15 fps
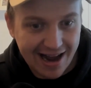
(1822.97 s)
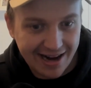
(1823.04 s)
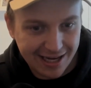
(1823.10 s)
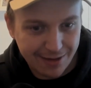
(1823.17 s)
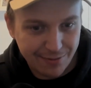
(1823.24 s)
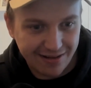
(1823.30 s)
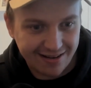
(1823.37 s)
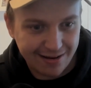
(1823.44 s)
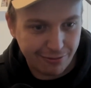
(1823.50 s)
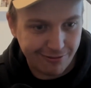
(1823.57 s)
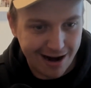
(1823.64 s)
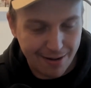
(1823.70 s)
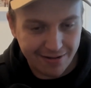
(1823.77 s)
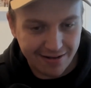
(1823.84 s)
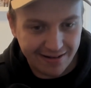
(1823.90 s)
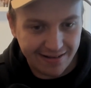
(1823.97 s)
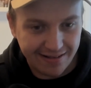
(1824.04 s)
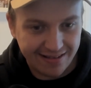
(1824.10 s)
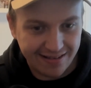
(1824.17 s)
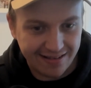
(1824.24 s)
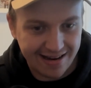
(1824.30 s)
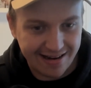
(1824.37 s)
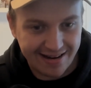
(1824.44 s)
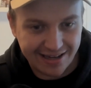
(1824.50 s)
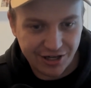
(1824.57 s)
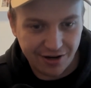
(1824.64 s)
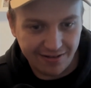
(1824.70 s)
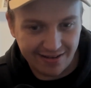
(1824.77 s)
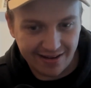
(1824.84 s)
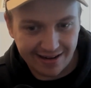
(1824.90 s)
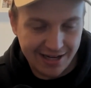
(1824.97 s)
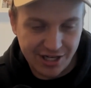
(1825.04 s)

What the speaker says: arguments to parameters and like shows like